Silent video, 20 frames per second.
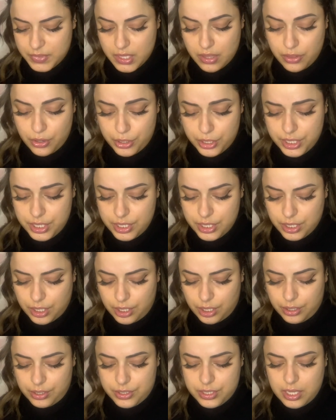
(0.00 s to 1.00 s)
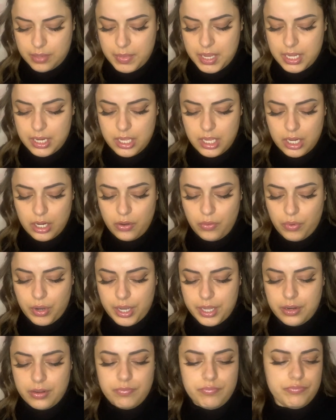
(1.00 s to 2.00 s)
$13. I mean, you know
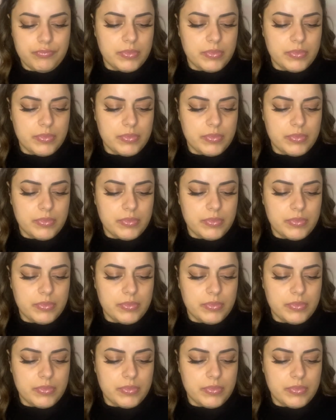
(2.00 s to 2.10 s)
what?